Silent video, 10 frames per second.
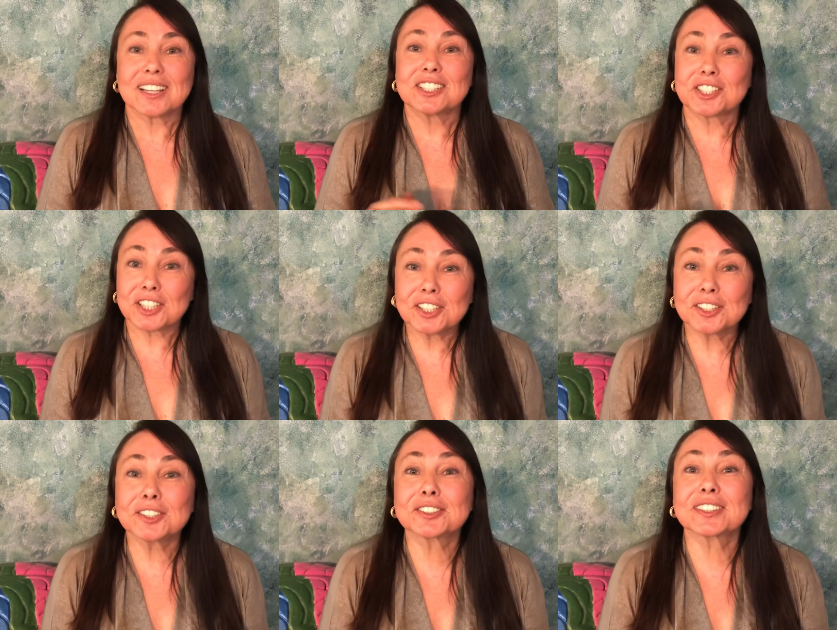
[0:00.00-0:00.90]

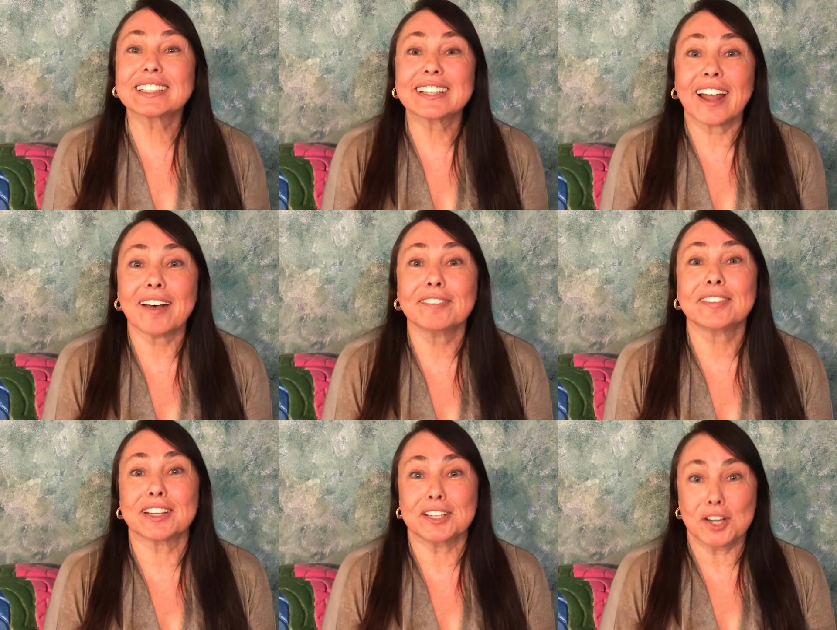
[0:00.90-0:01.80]
Children love
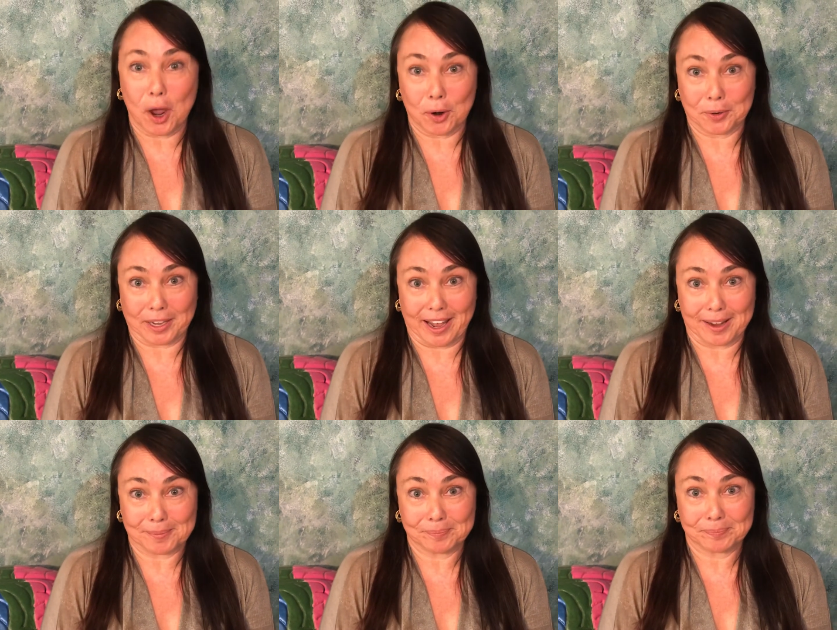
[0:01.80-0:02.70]
the no
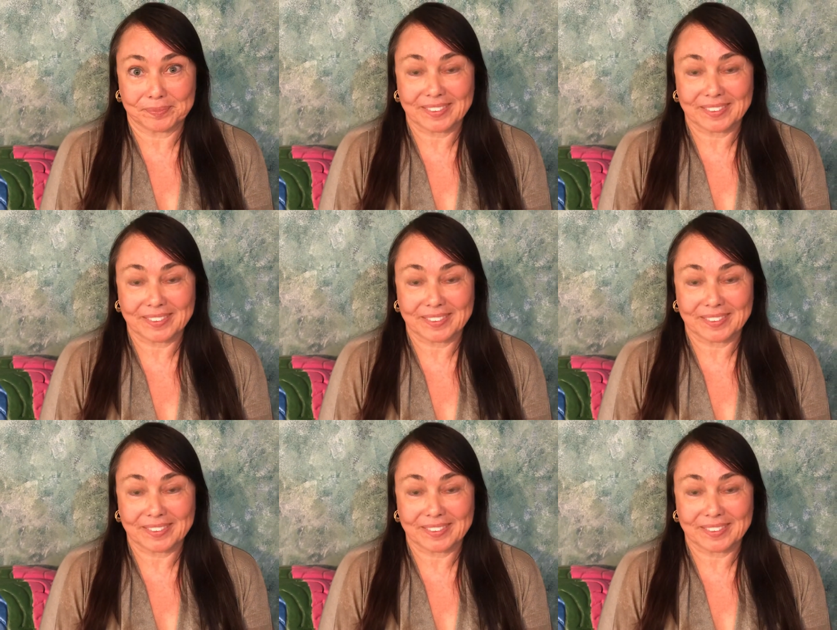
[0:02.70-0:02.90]
game.